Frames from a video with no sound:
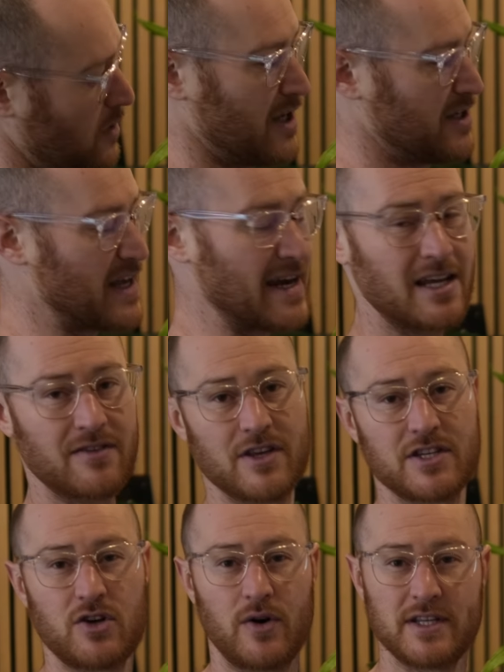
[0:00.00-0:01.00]
Is any of
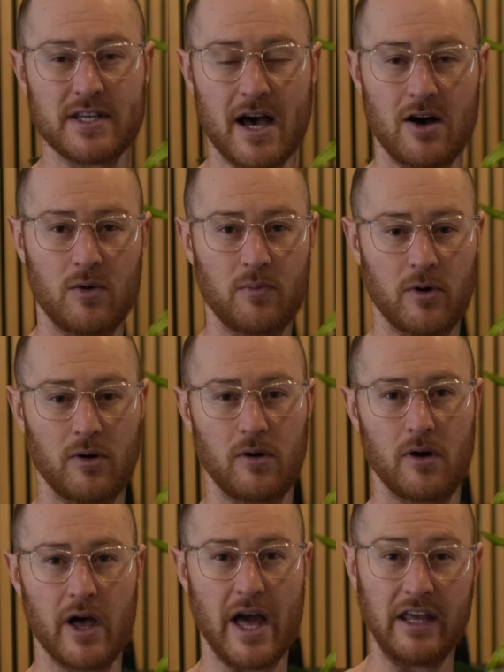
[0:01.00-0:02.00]
this going to help
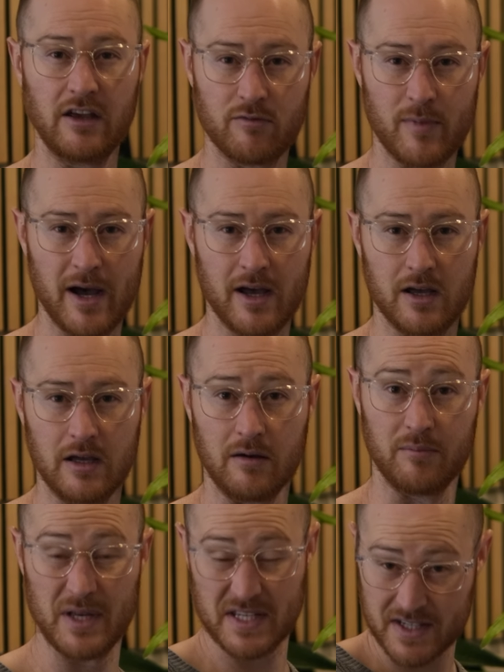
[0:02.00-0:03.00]
any of my
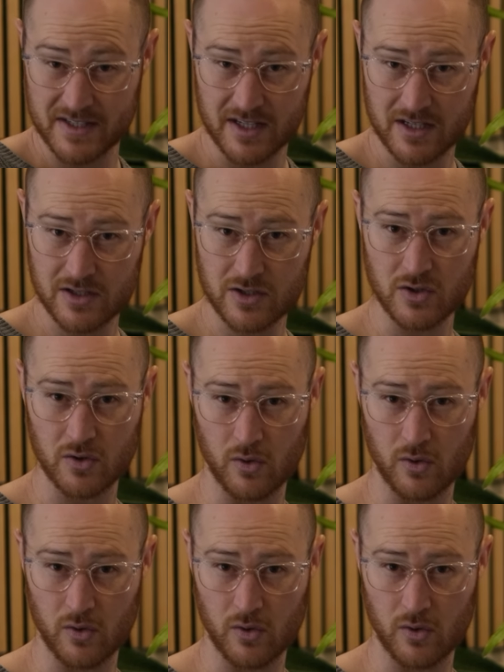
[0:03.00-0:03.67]
businesses